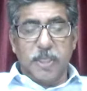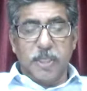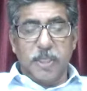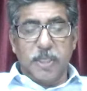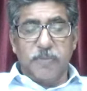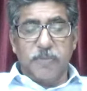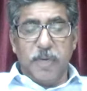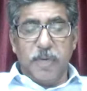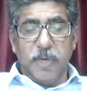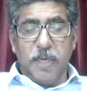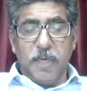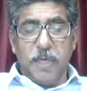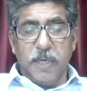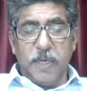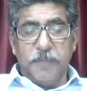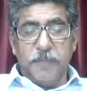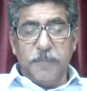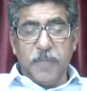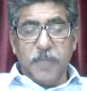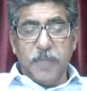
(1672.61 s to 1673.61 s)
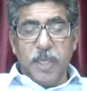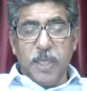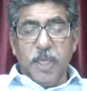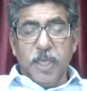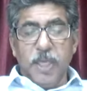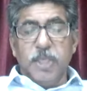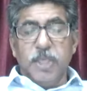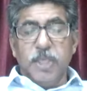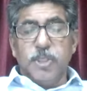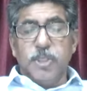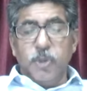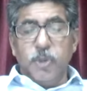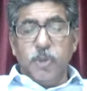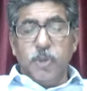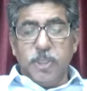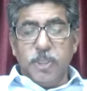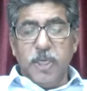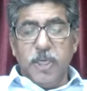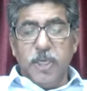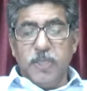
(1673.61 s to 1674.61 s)
And finally,
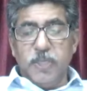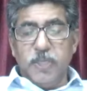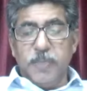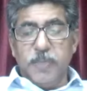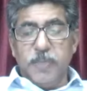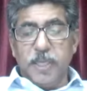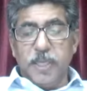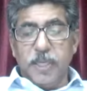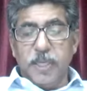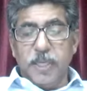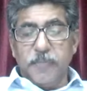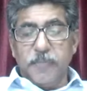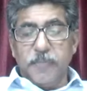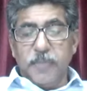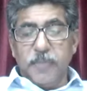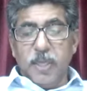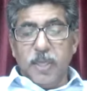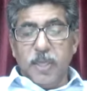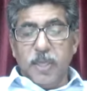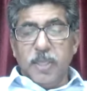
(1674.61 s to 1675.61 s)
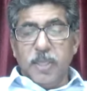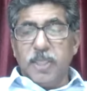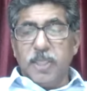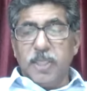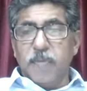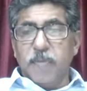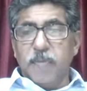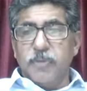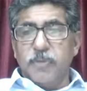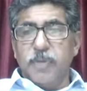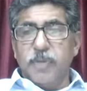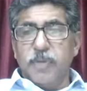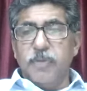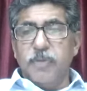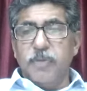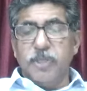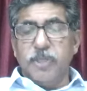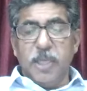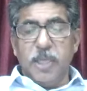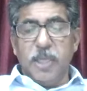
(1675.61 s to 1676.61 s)
socially speaking, chapter 5
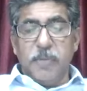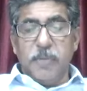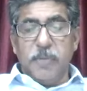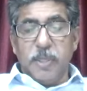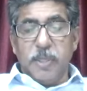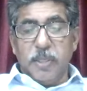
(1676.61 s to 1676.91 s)
verse 11.